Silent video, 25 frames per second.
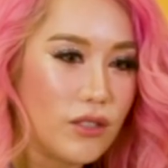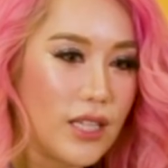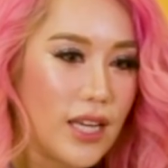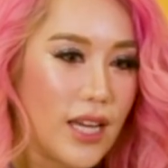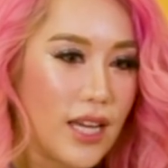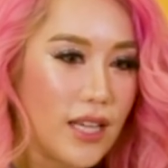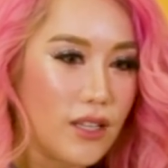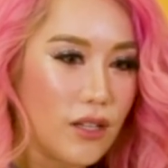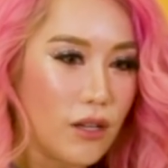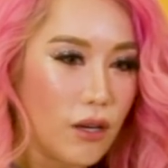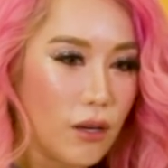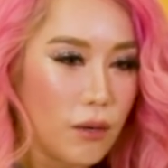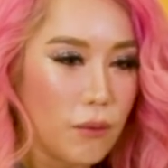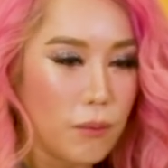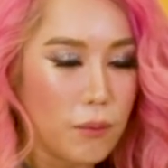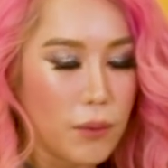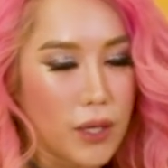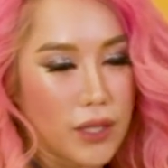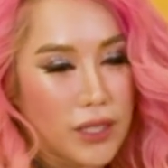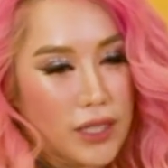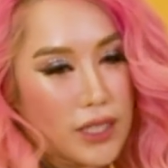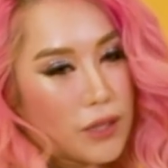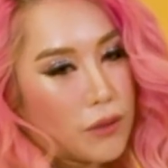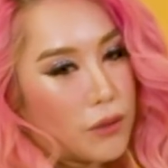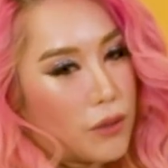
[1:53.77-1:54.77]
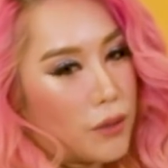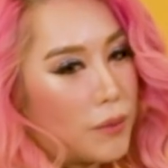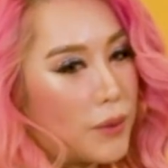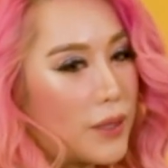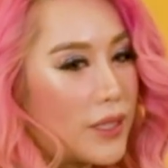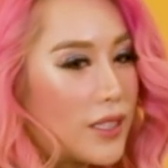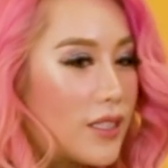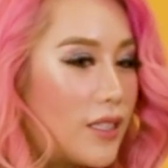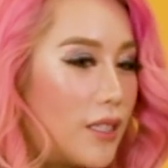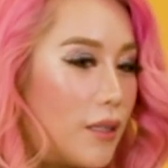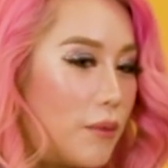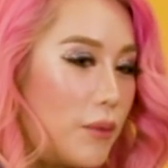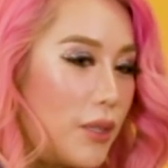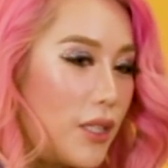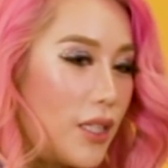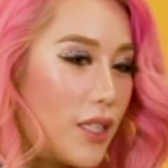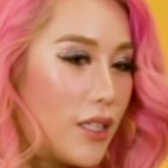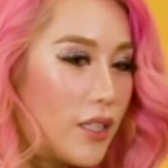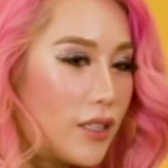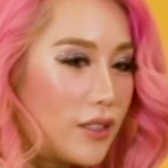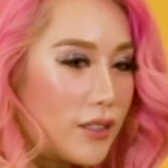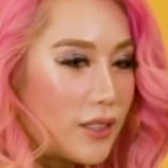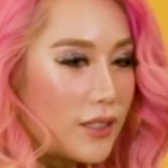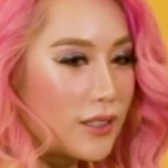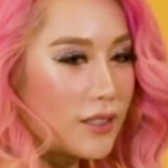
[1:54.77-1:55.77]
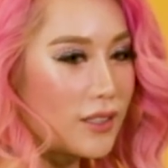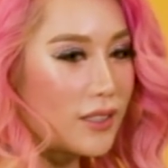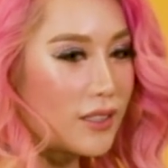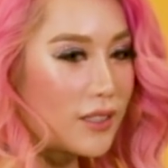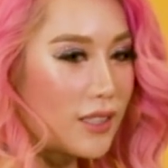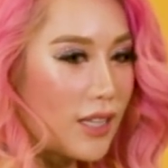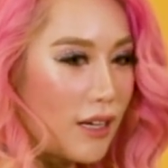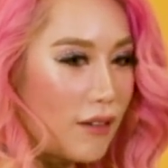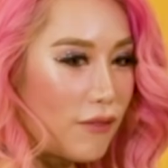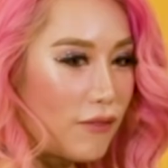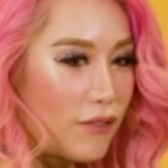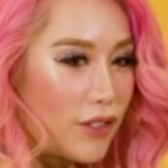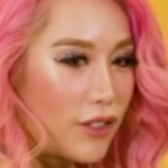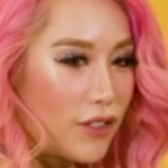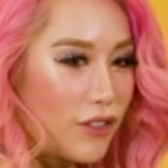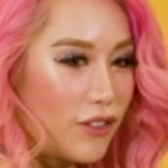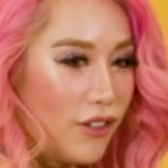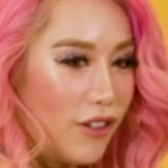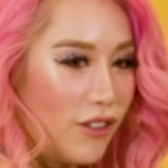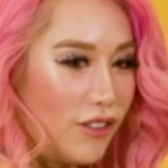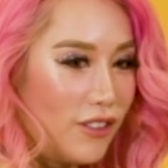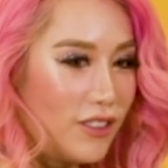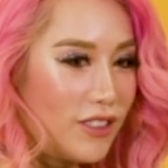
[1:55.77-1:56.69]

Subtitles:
that your body will be slimmer because it's the side view.